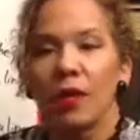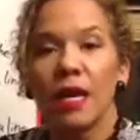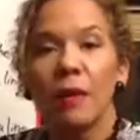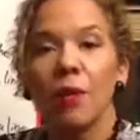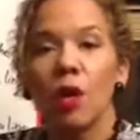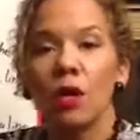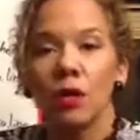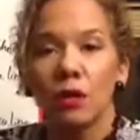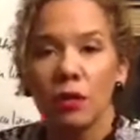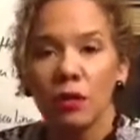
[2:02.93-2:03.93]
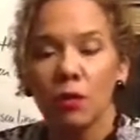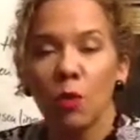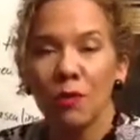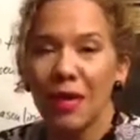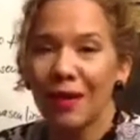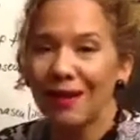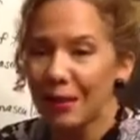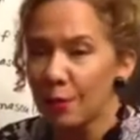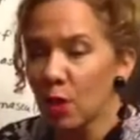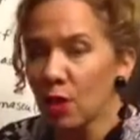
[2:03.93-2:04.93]
a book would be el
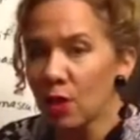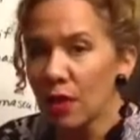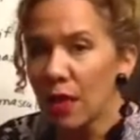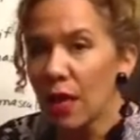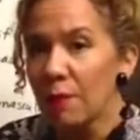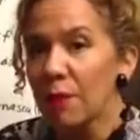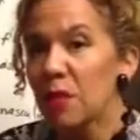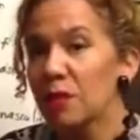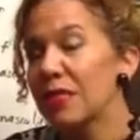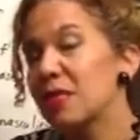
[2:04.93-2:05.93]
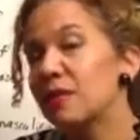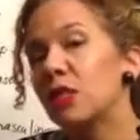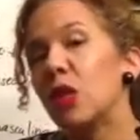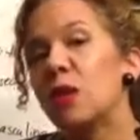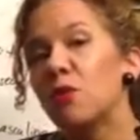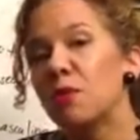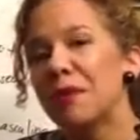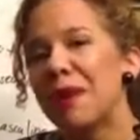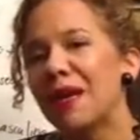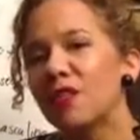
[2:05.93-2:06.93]
libro, and because it ends in O, it would be
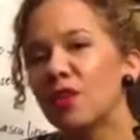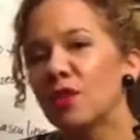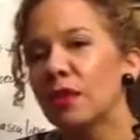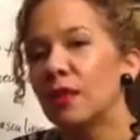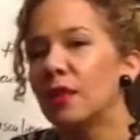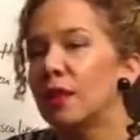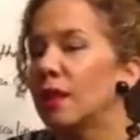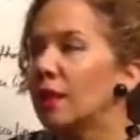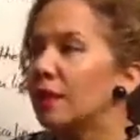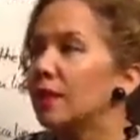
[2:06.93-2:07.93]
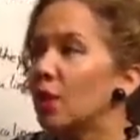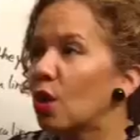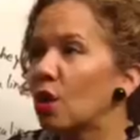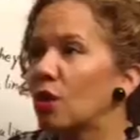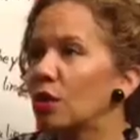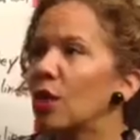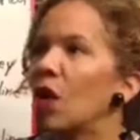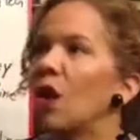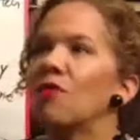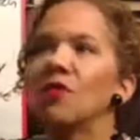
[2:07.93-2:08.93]
masculine. The girl,
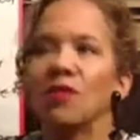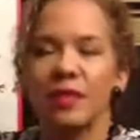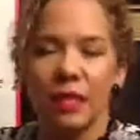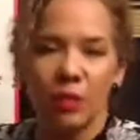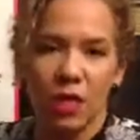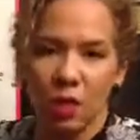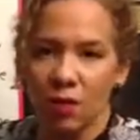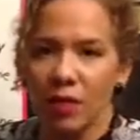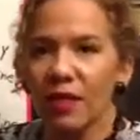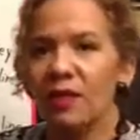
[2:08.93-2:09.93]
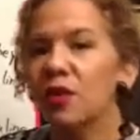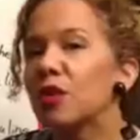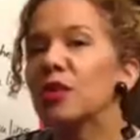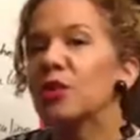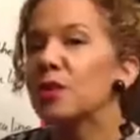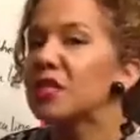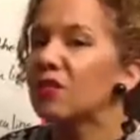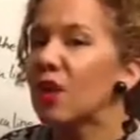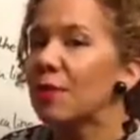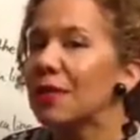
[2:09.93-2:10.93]
obviously, we know that it's a girl, so it's
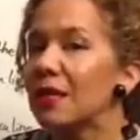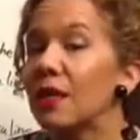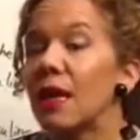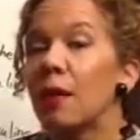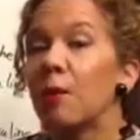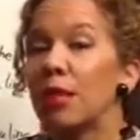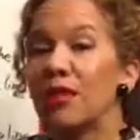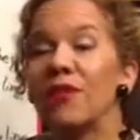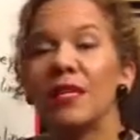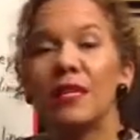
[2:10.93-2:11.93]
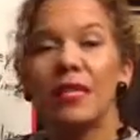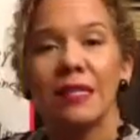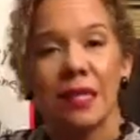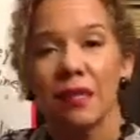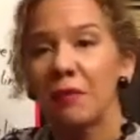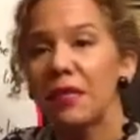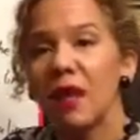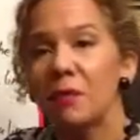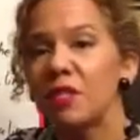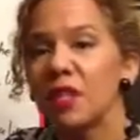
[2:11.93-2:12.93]
feminine. But even inanimate
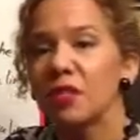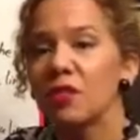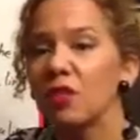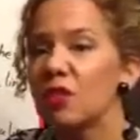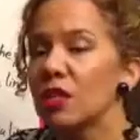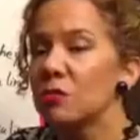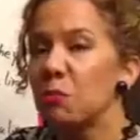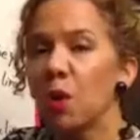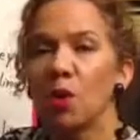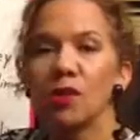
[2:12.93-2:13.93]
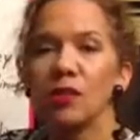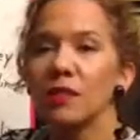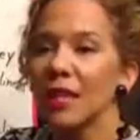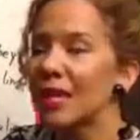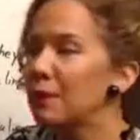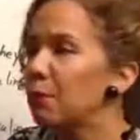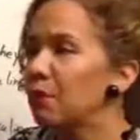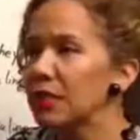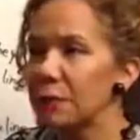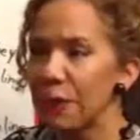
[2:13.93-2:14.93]
objects, such as books,
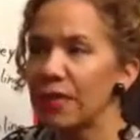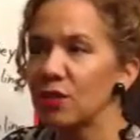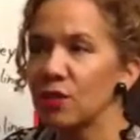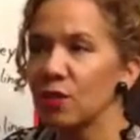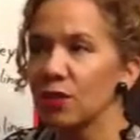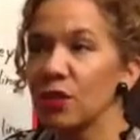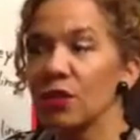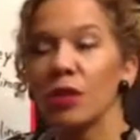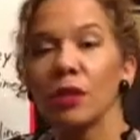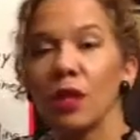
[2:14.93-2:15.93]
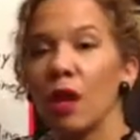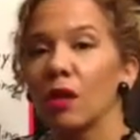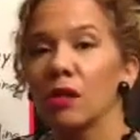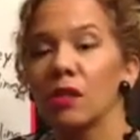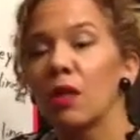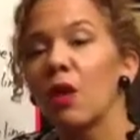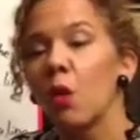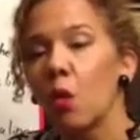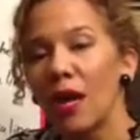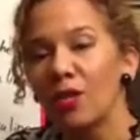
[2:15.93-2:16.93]
tables, pencils, clocks,
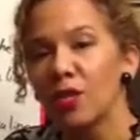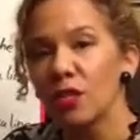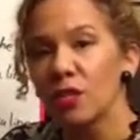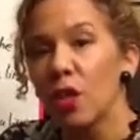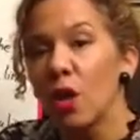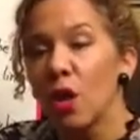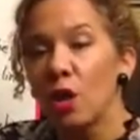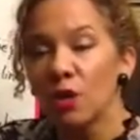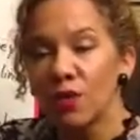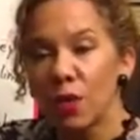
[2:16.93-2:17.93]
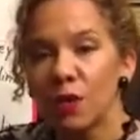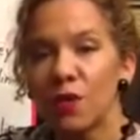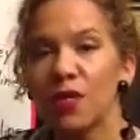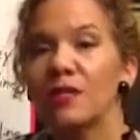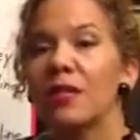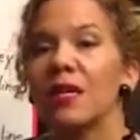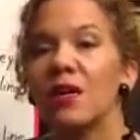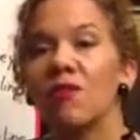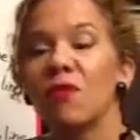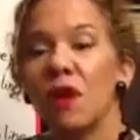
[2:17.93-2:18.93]
watches, all of those, for the sake
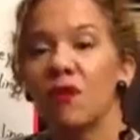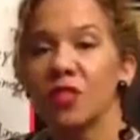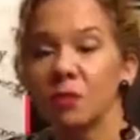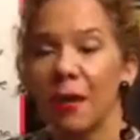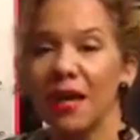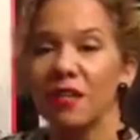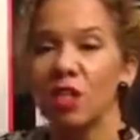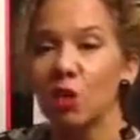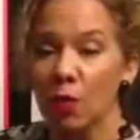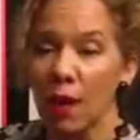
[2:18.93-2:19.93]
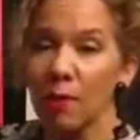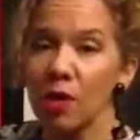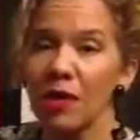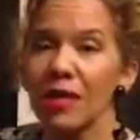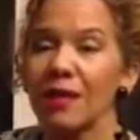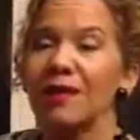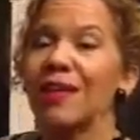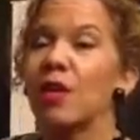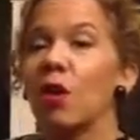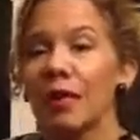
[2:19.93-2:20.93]
of Spanish grammar,
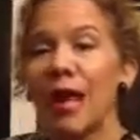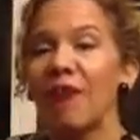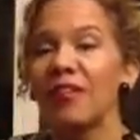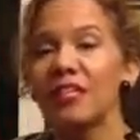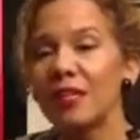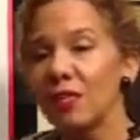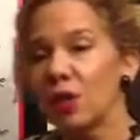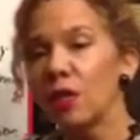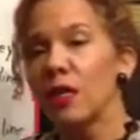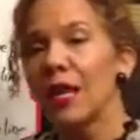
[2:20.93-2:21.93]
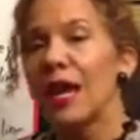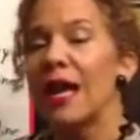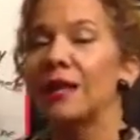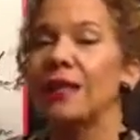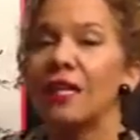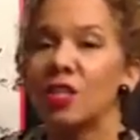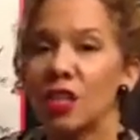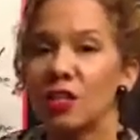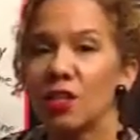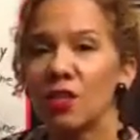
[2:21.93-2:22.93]
they all have a gender, and that
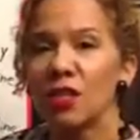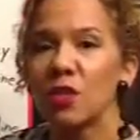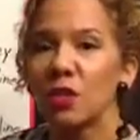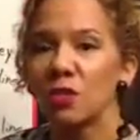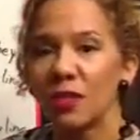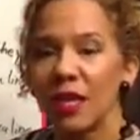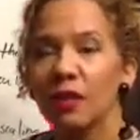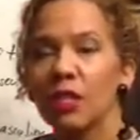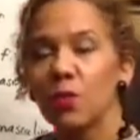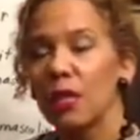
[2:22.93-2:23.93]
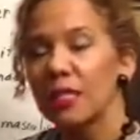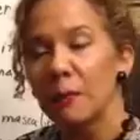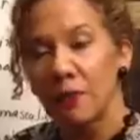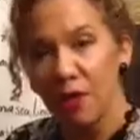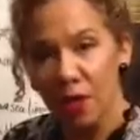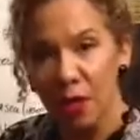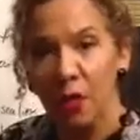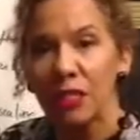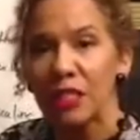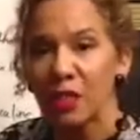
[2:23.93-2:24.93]
gender is going to tell us what type of
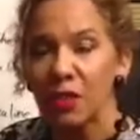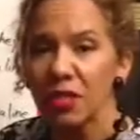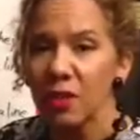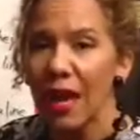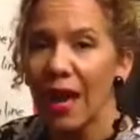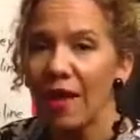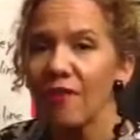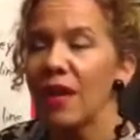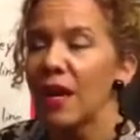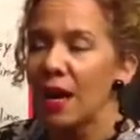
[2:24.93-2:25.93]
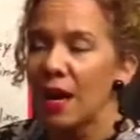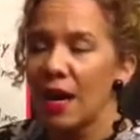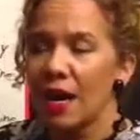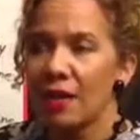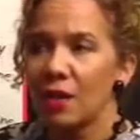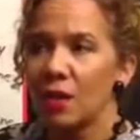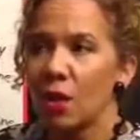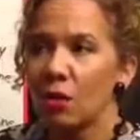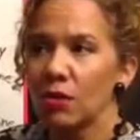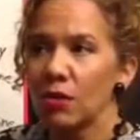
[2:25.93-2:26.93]
article it's going to have. And
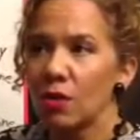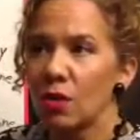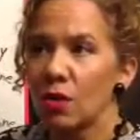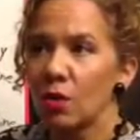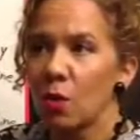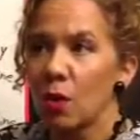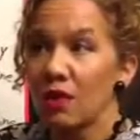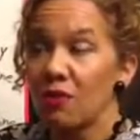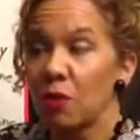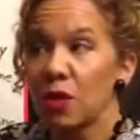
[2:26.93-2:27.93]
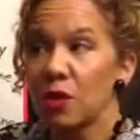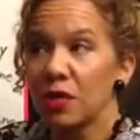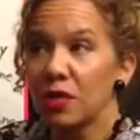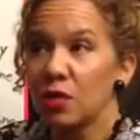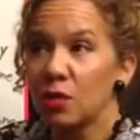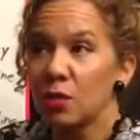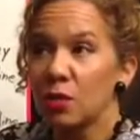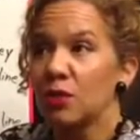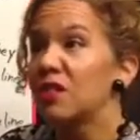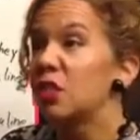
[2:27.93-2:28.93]
also, if we're going
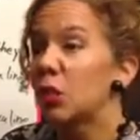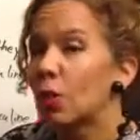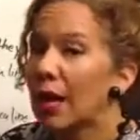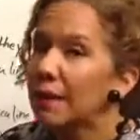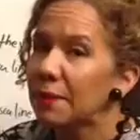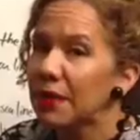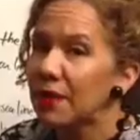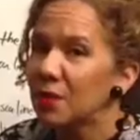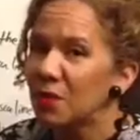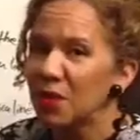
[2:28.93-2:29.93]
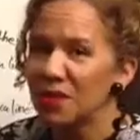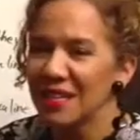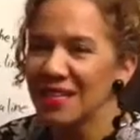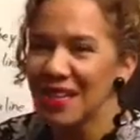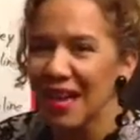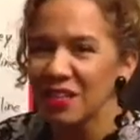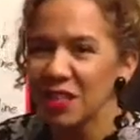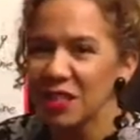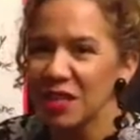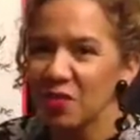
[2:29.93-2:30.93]
to describe it using an
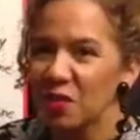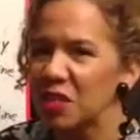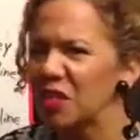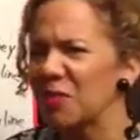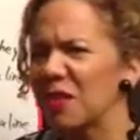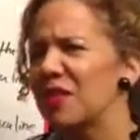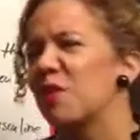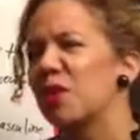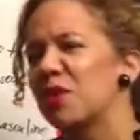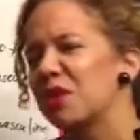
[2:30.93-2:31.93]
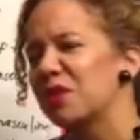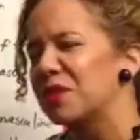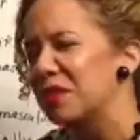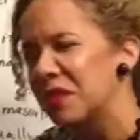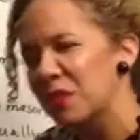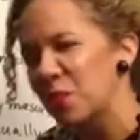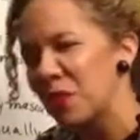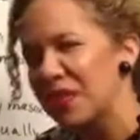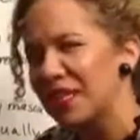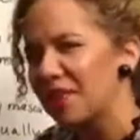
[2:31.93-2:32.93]
adjective, which is something that we're going to discuss
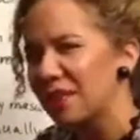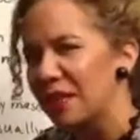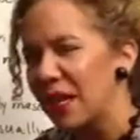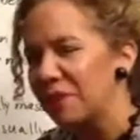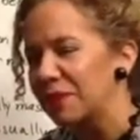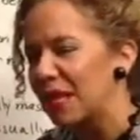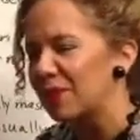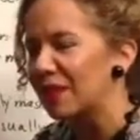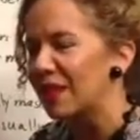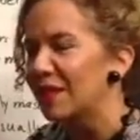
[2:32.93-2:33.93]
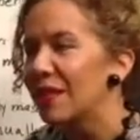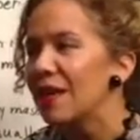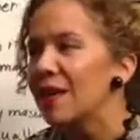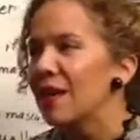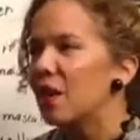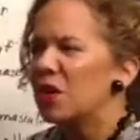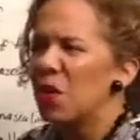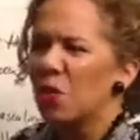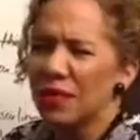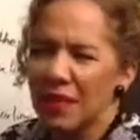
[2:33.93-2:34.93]
way down the line, or
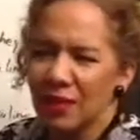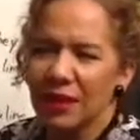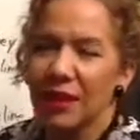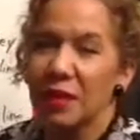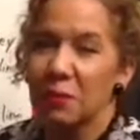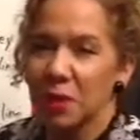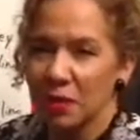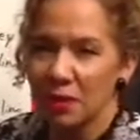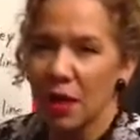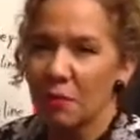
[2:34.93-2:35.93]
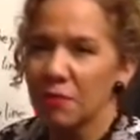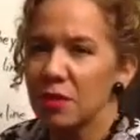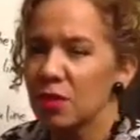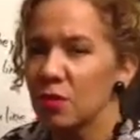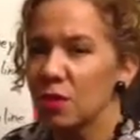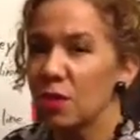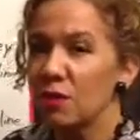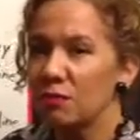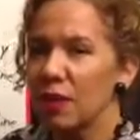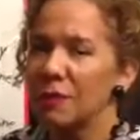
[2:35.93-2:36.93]
not way down the line, but not sooner,